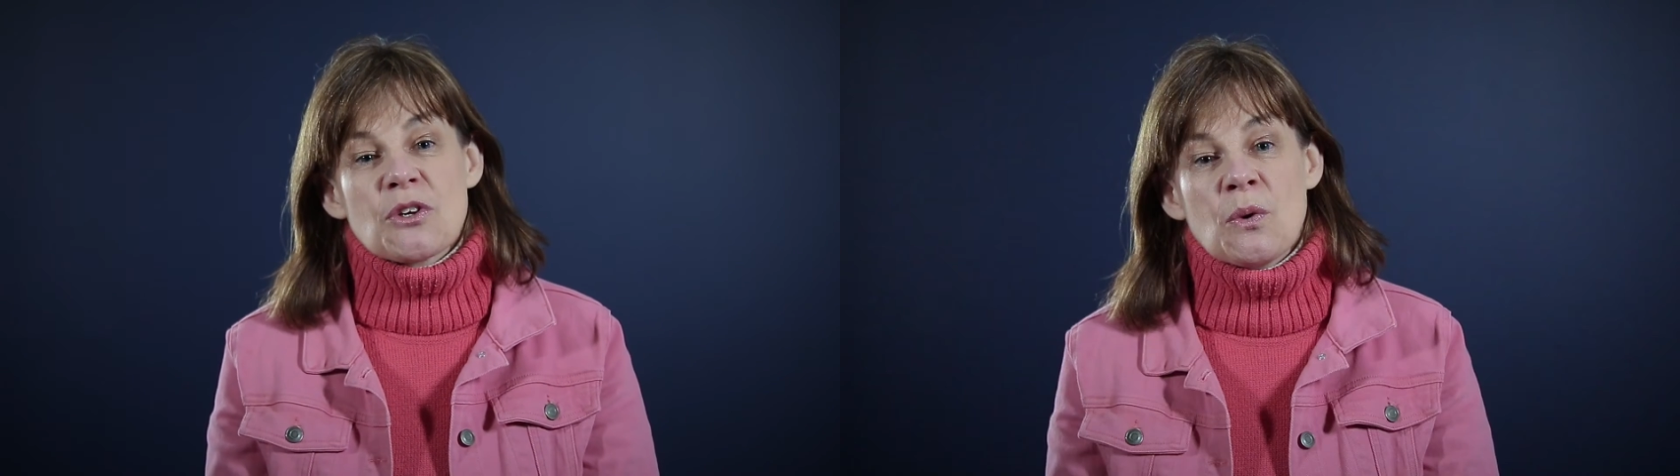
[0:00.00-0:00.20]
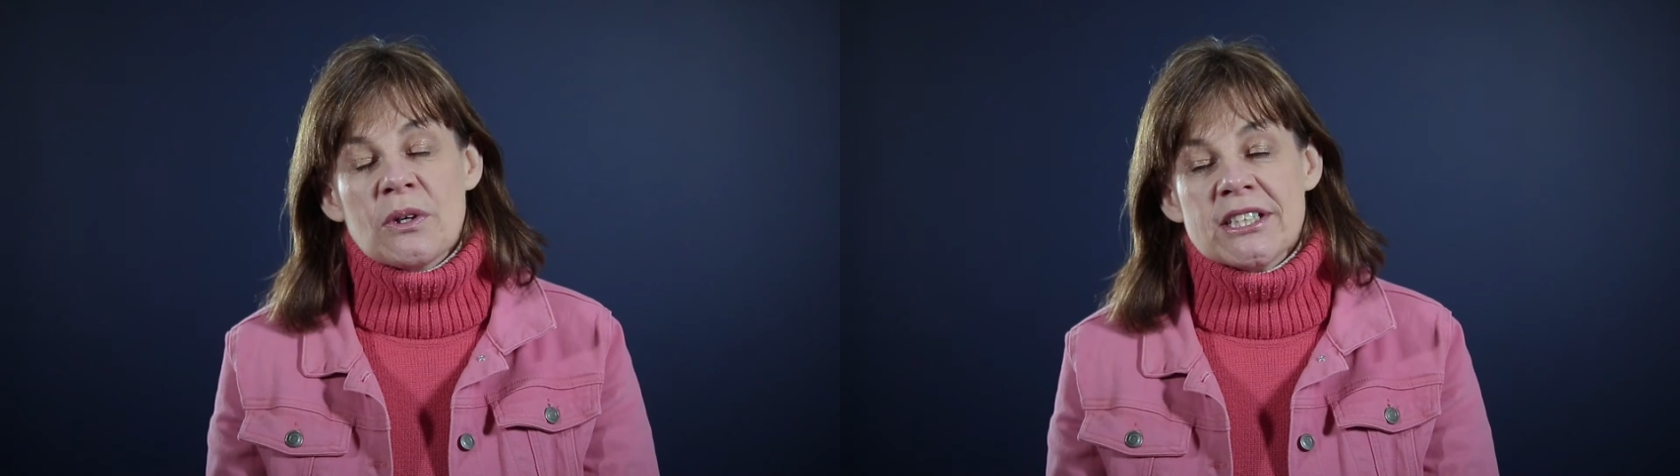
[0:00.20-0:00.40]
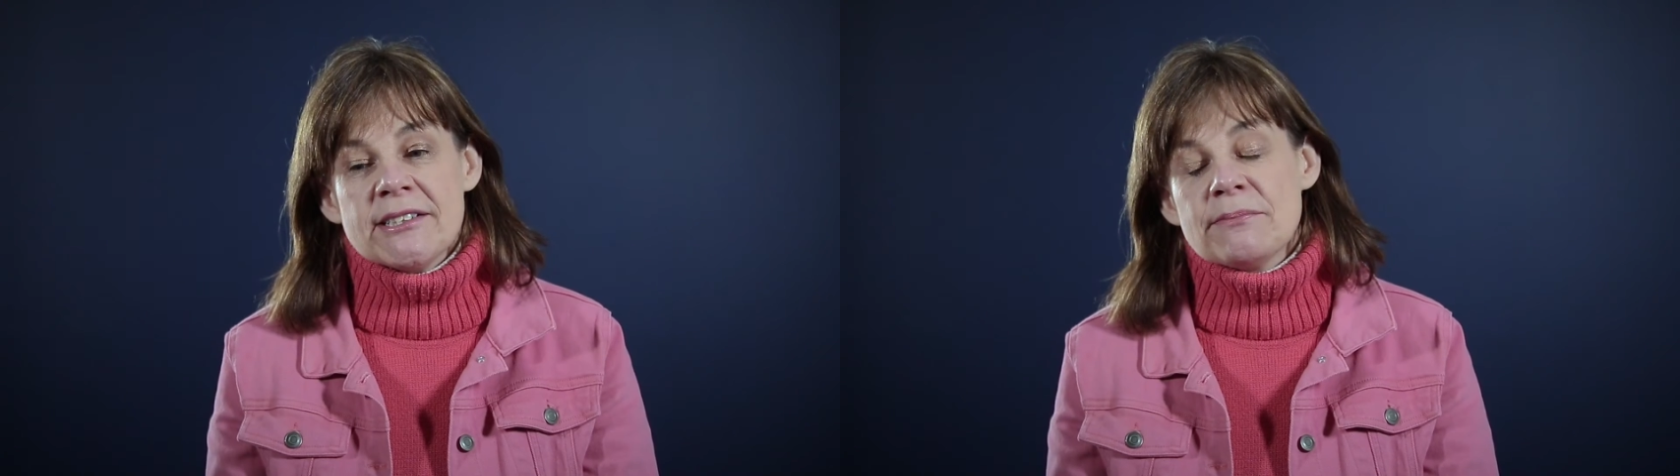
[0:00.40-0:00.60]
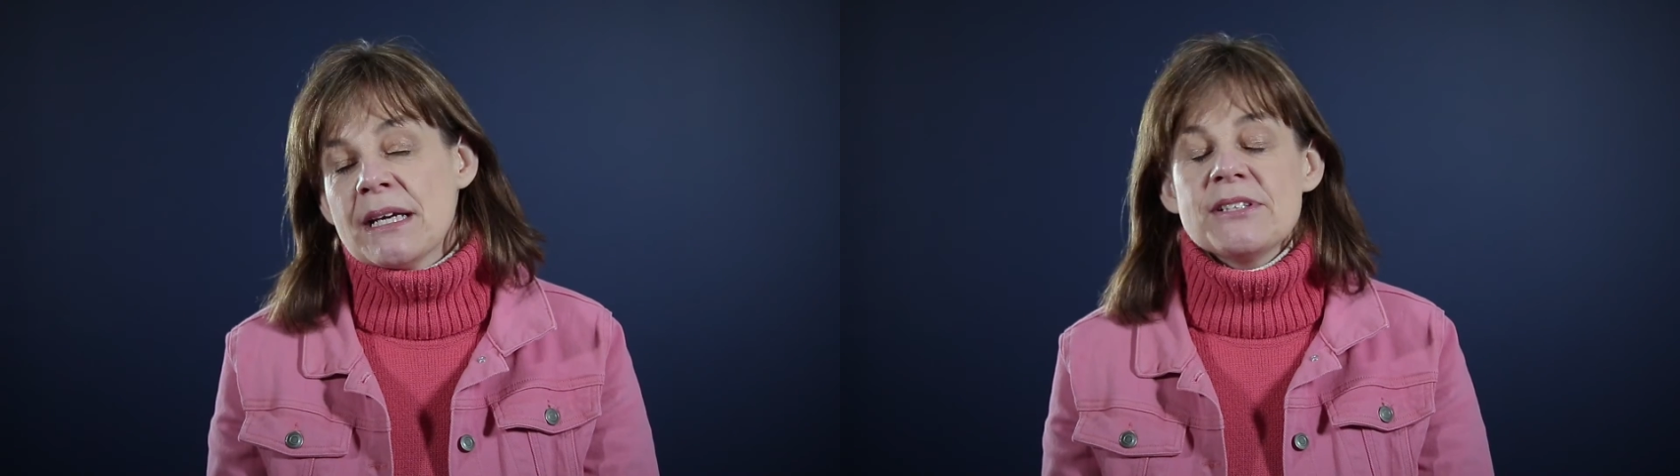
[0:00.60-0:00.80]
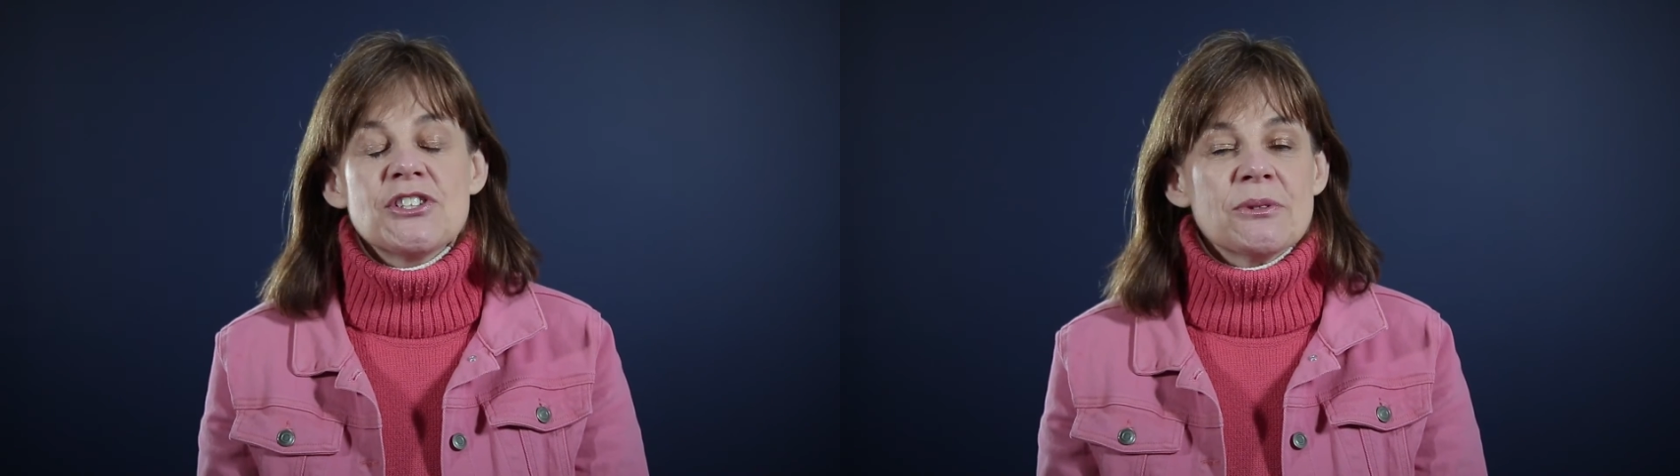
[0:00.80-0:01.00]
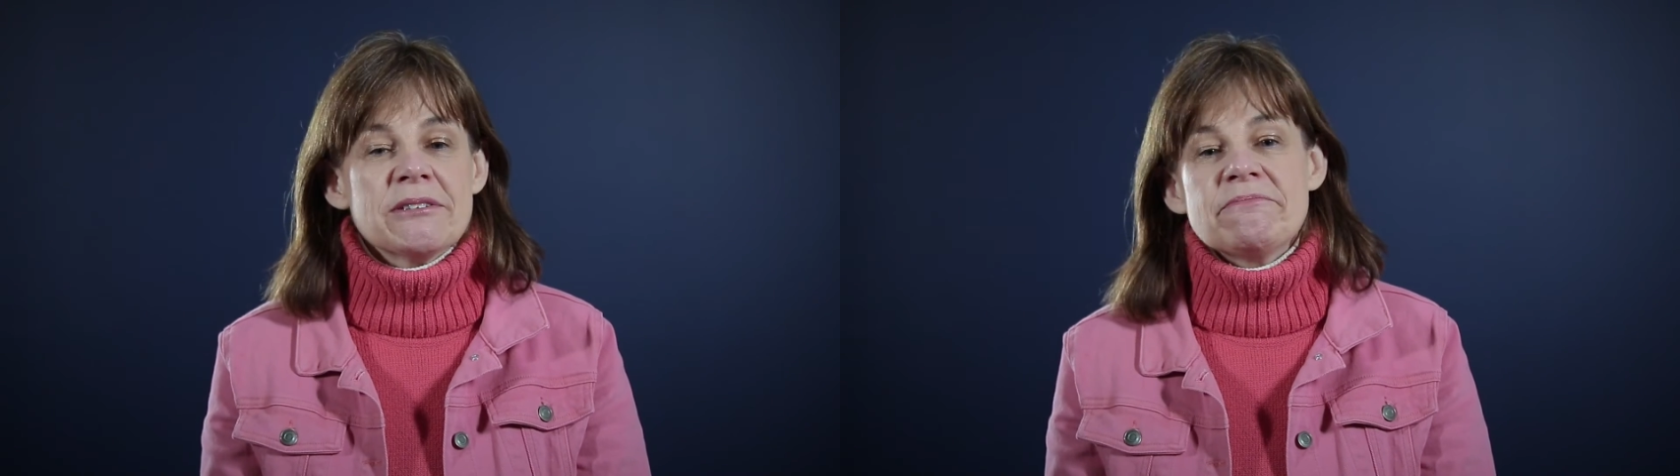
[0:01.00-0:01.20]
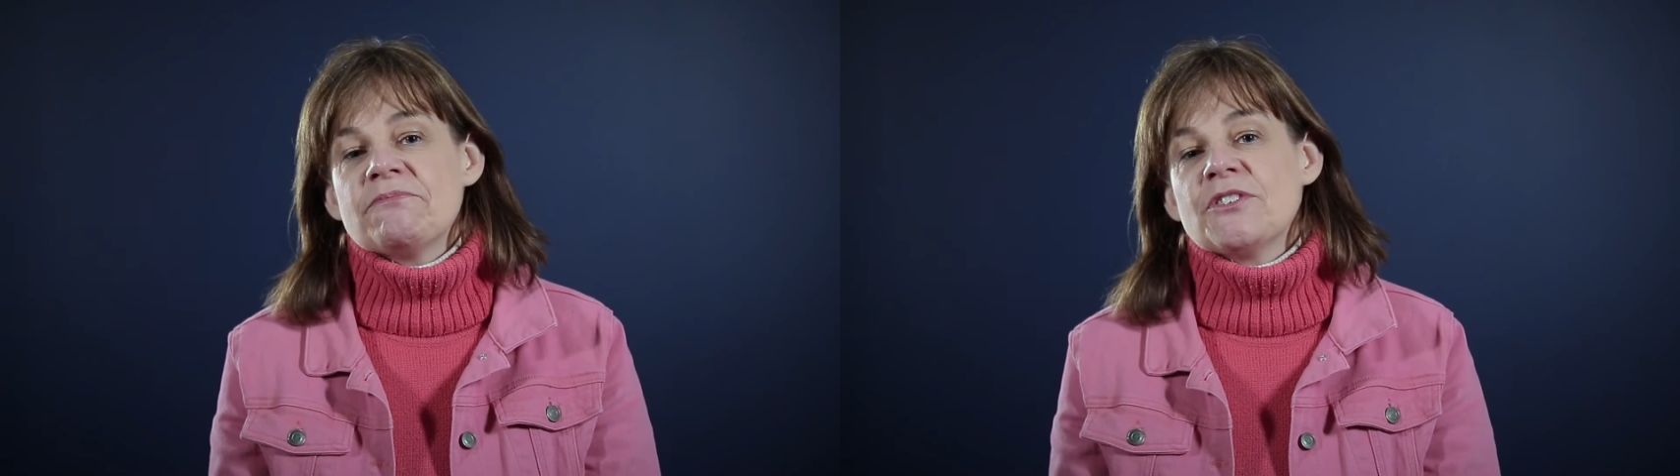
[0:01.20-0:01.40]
recorded, maybe do it,